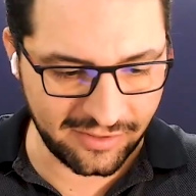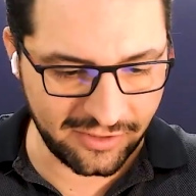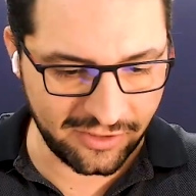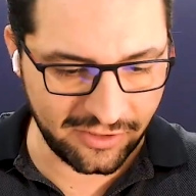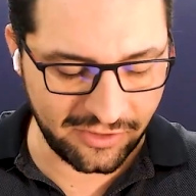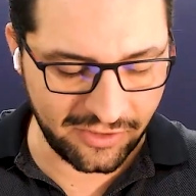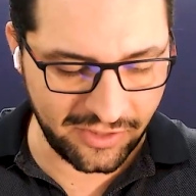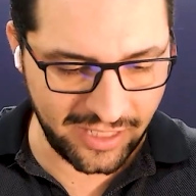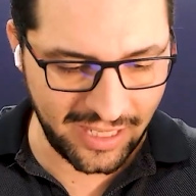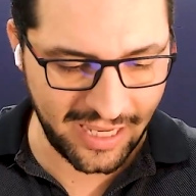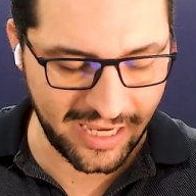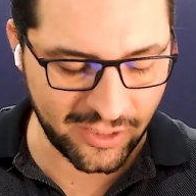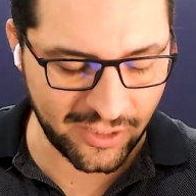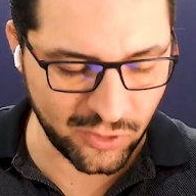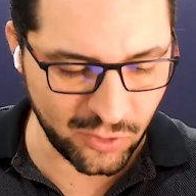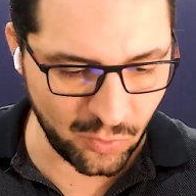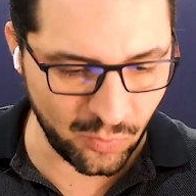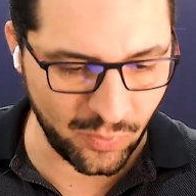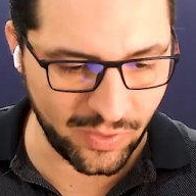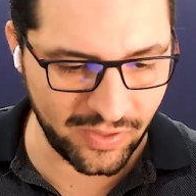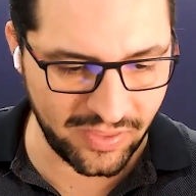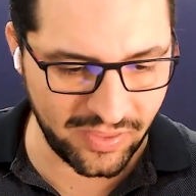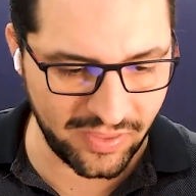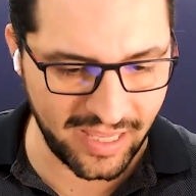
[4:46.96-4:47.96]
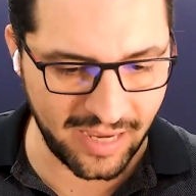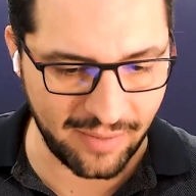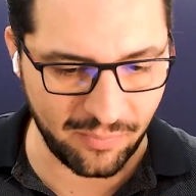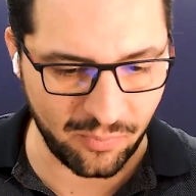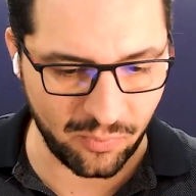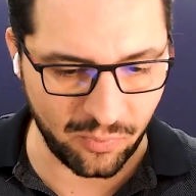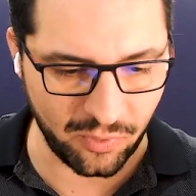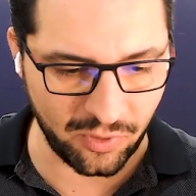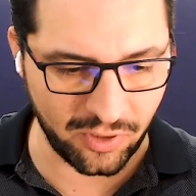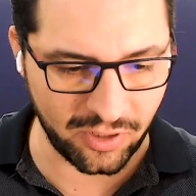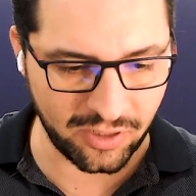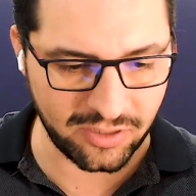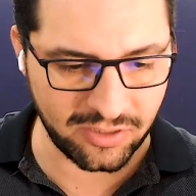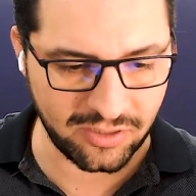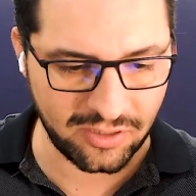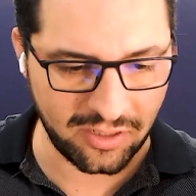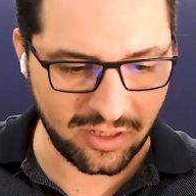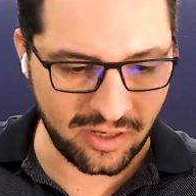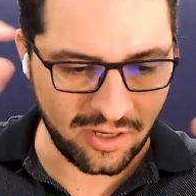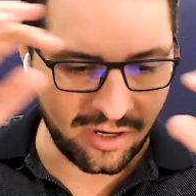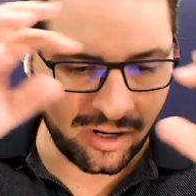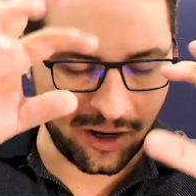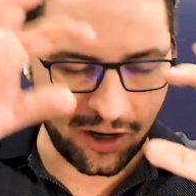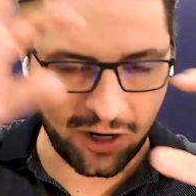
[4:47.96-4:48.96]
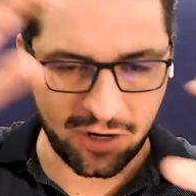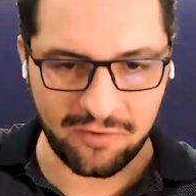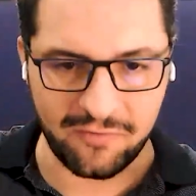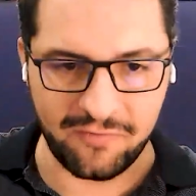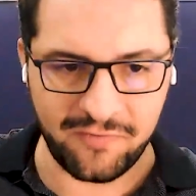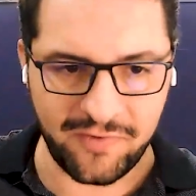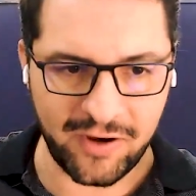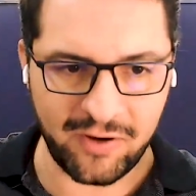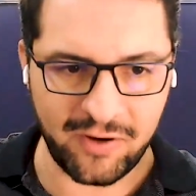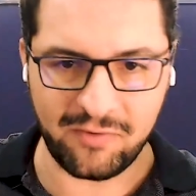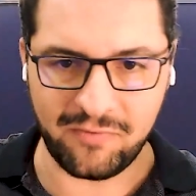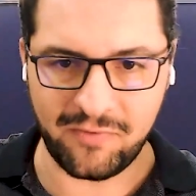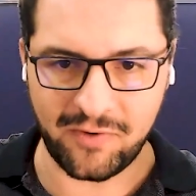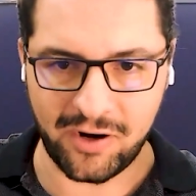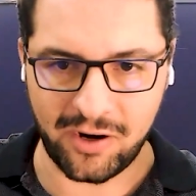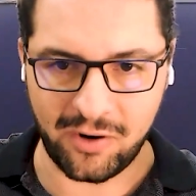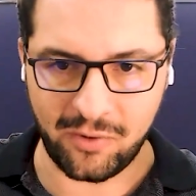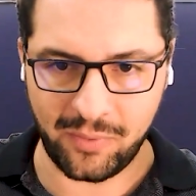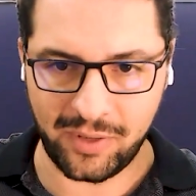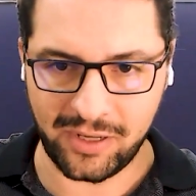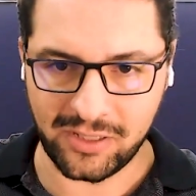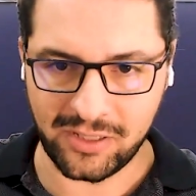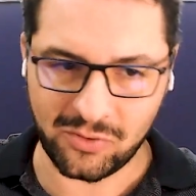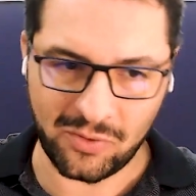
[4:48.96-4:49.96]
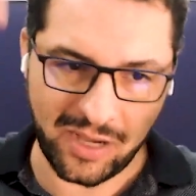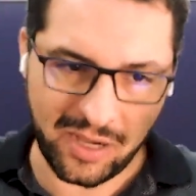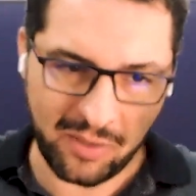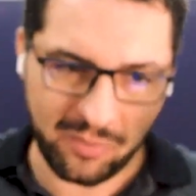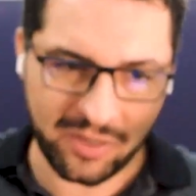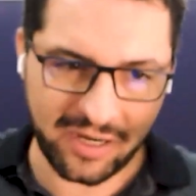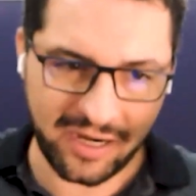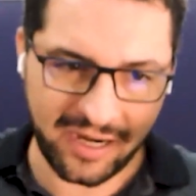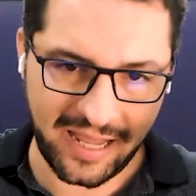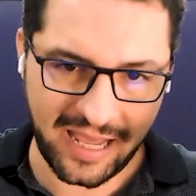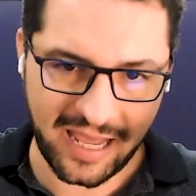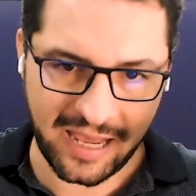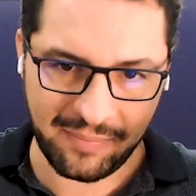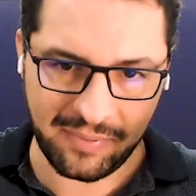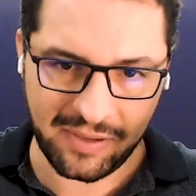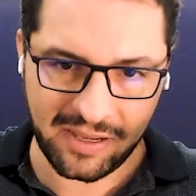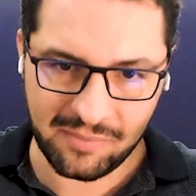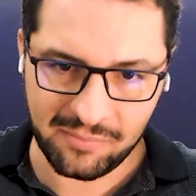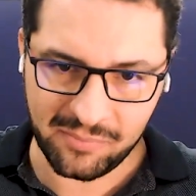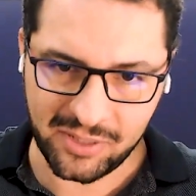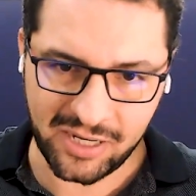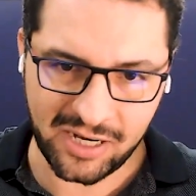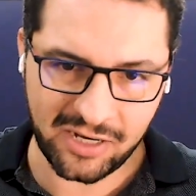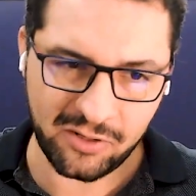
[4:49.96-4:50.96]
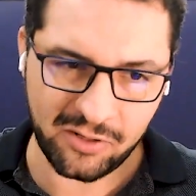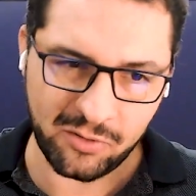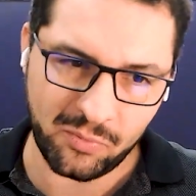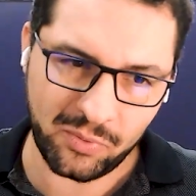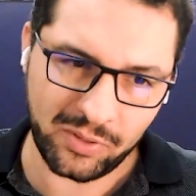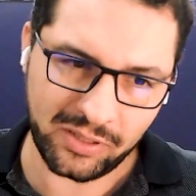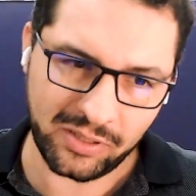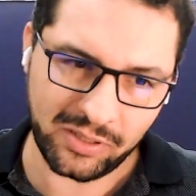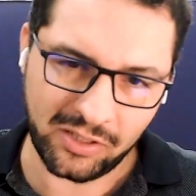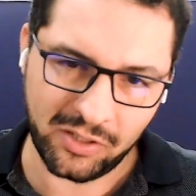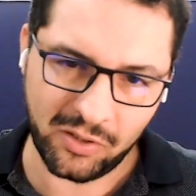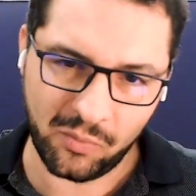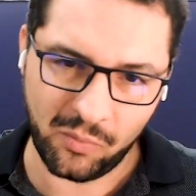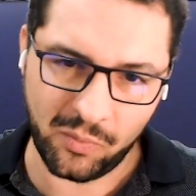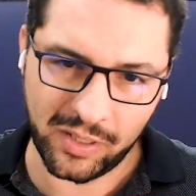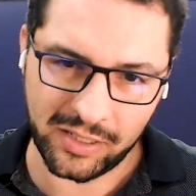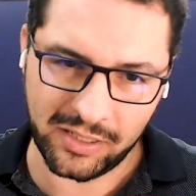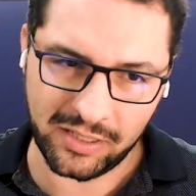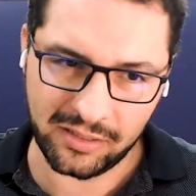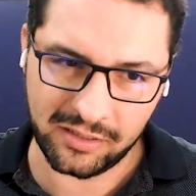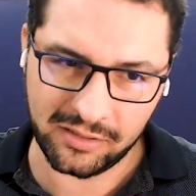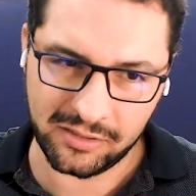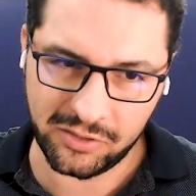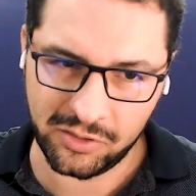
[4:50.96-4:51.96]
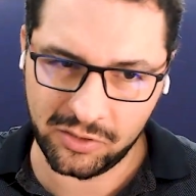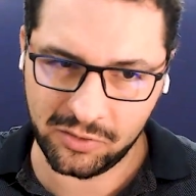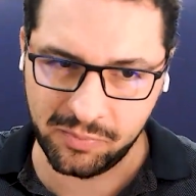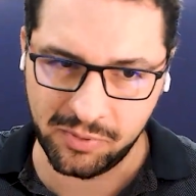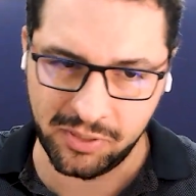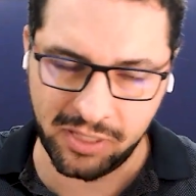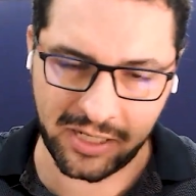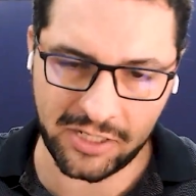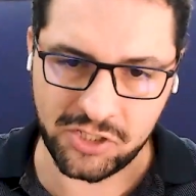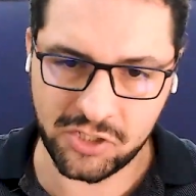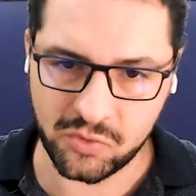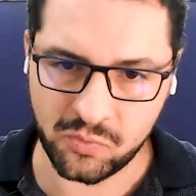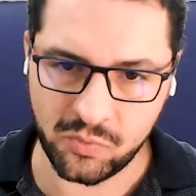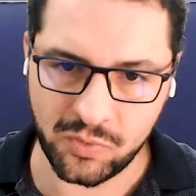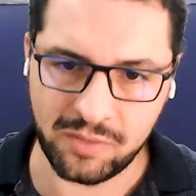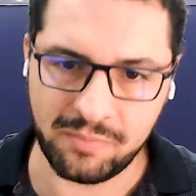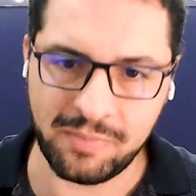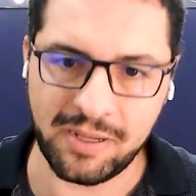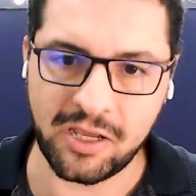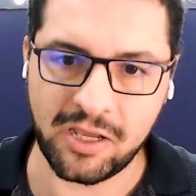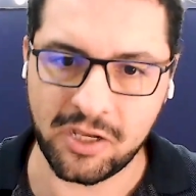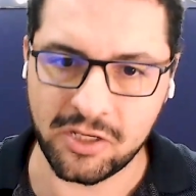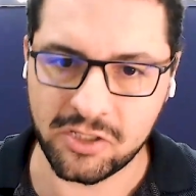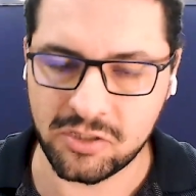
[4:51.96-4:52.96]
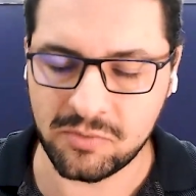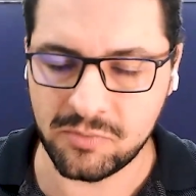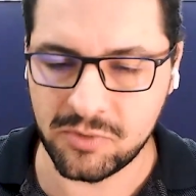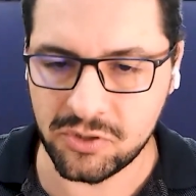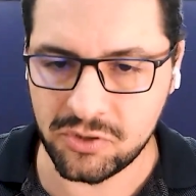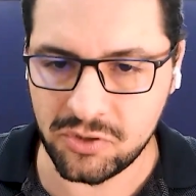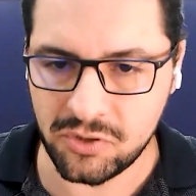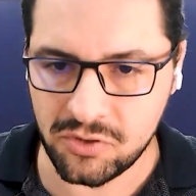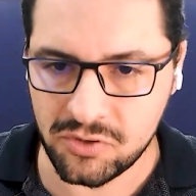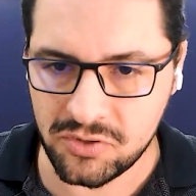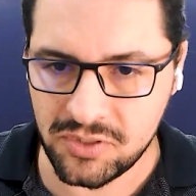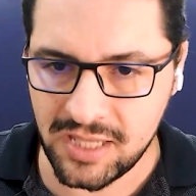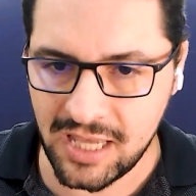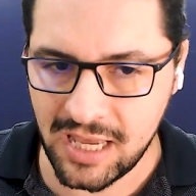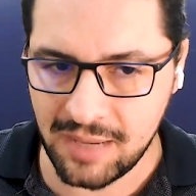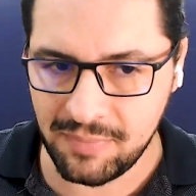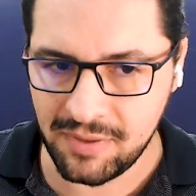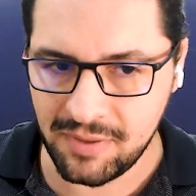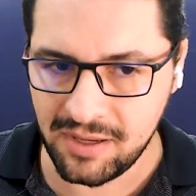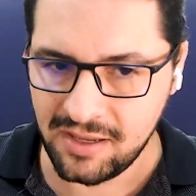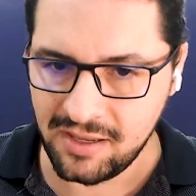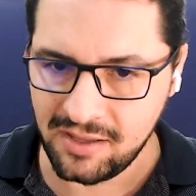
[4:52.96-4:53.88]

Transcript: the actual way the app works are very far away. So I want an app, but I don't really know what it'll do, but I just want my customers to use the app.